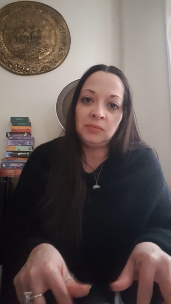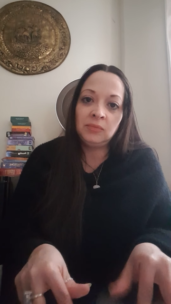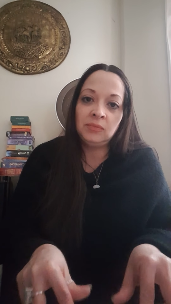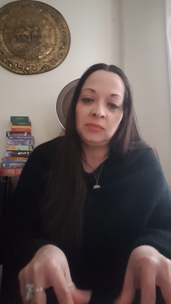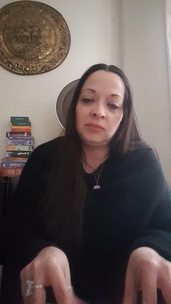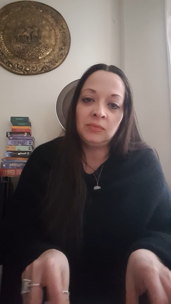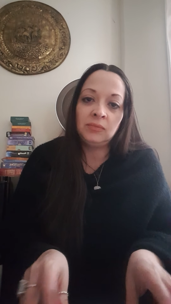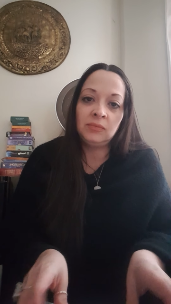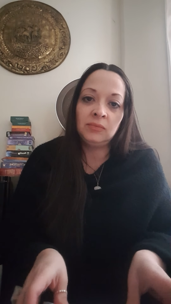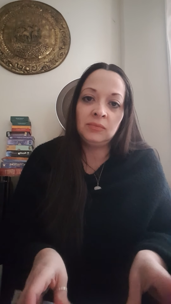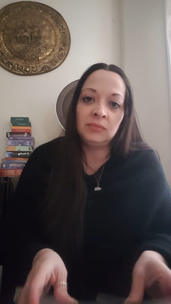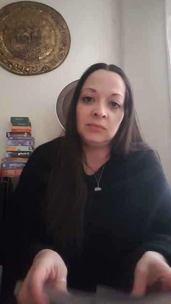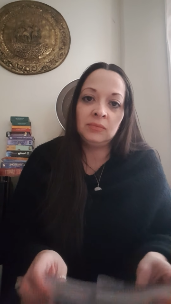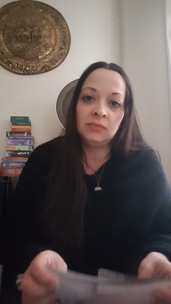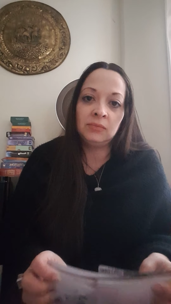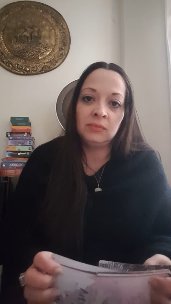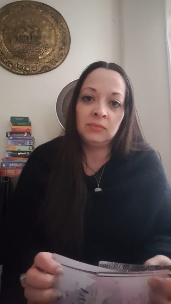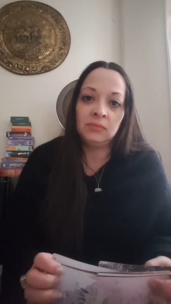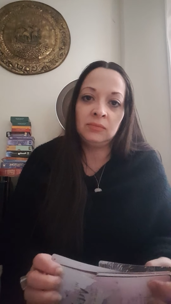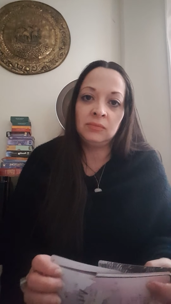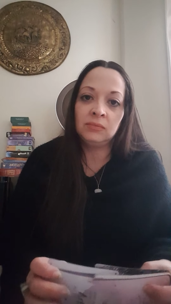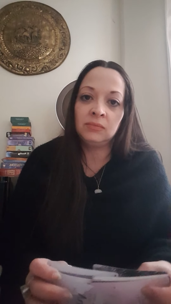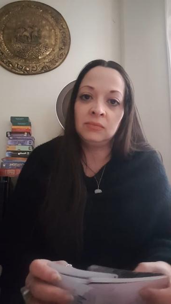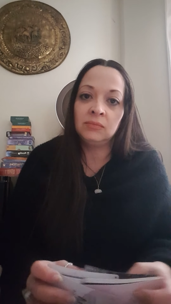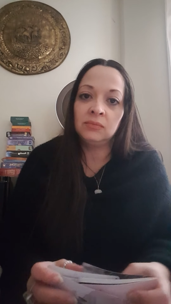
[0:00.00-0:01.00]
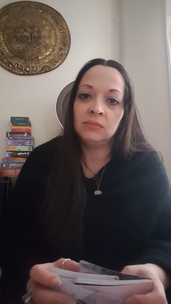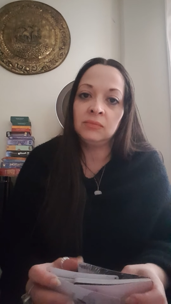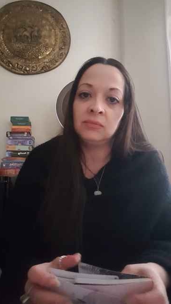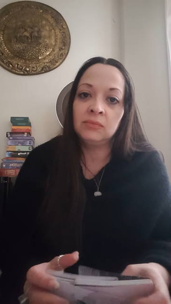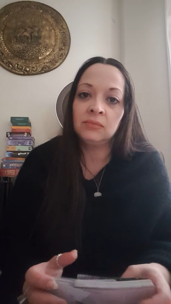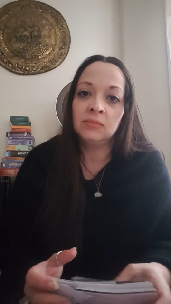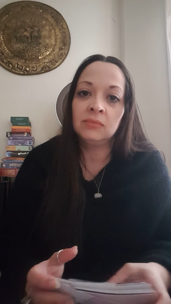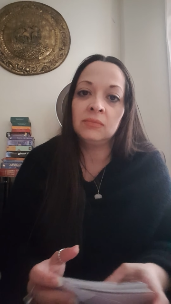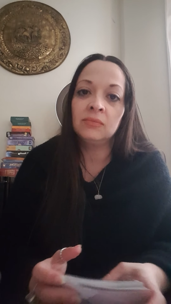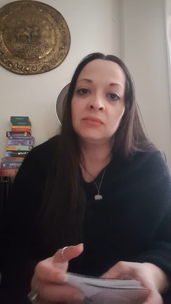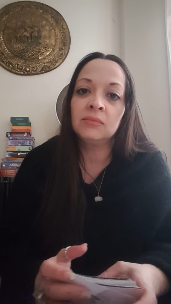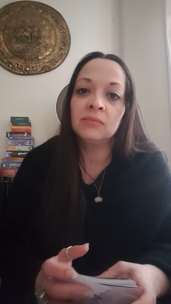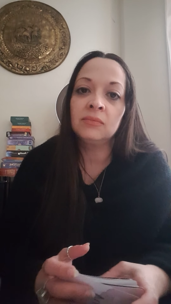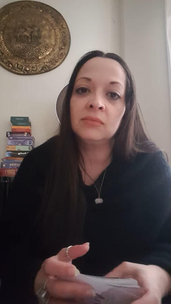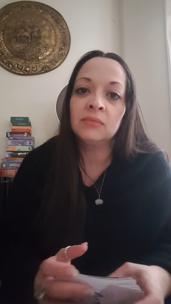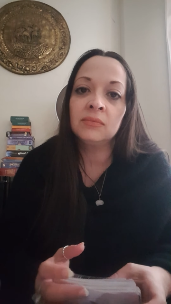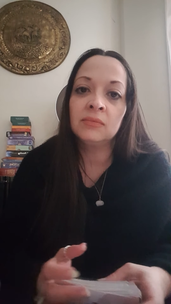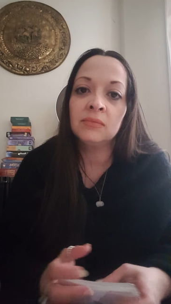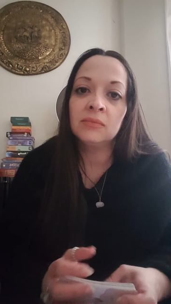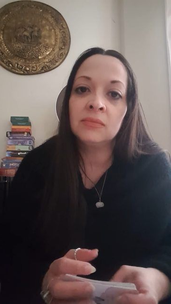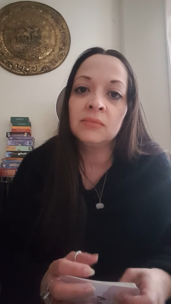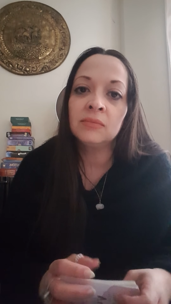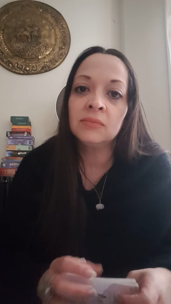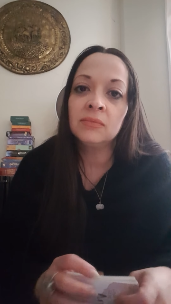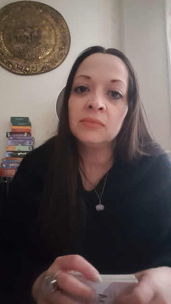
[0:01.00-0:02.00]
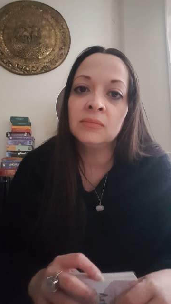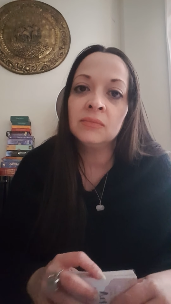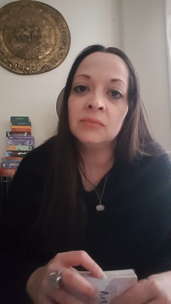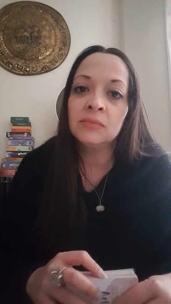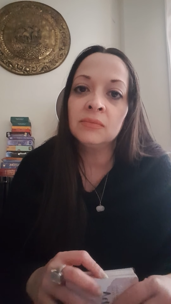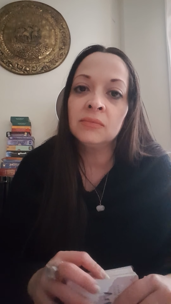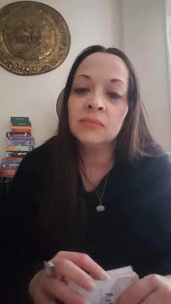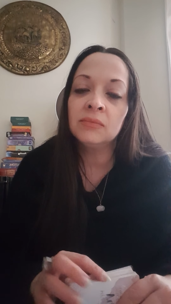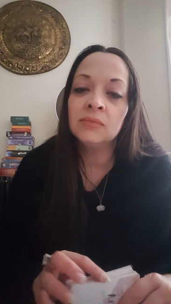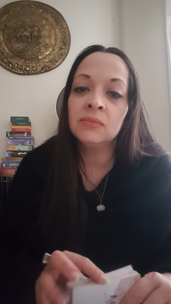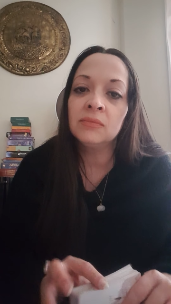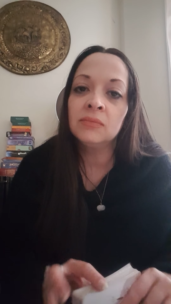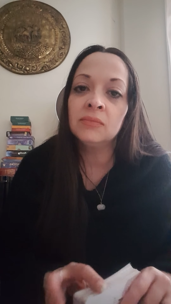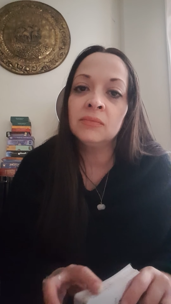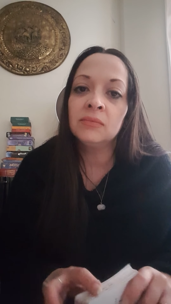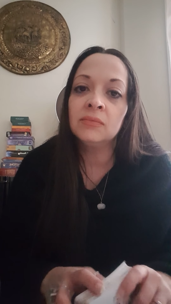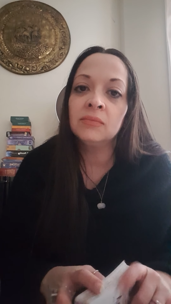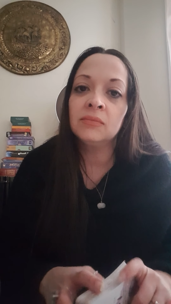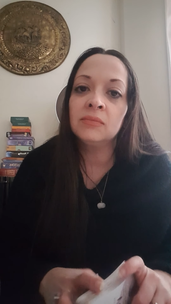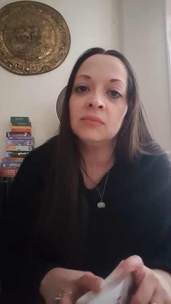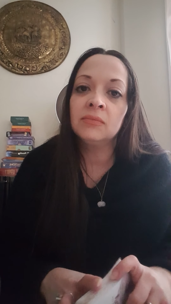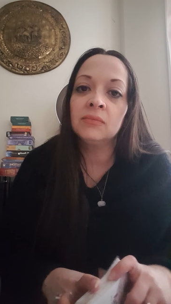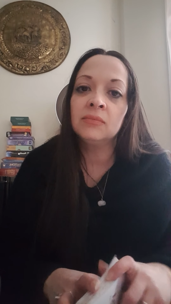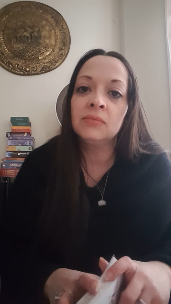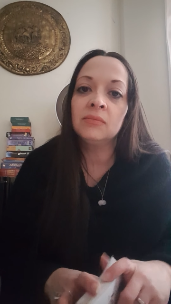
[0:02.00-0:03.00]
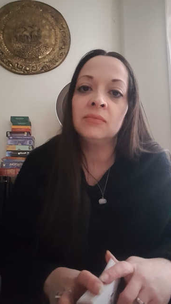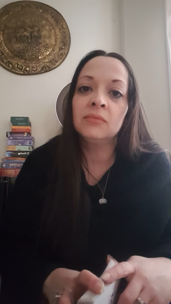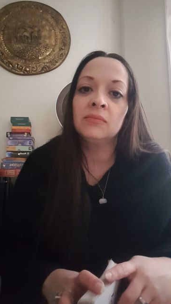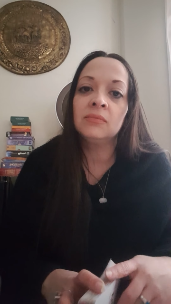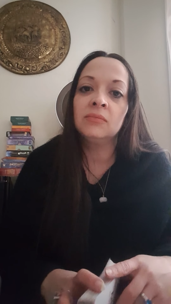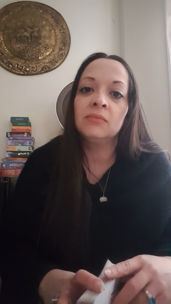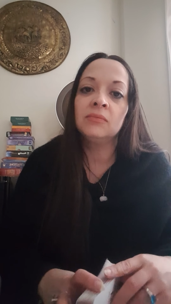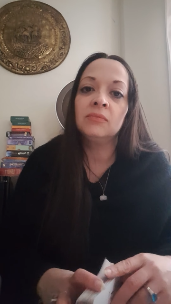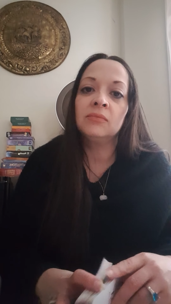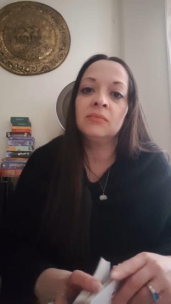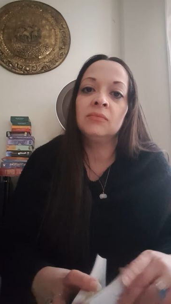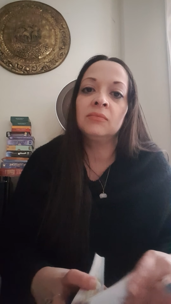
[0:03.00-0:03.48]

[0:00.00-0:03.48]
Nothing is said.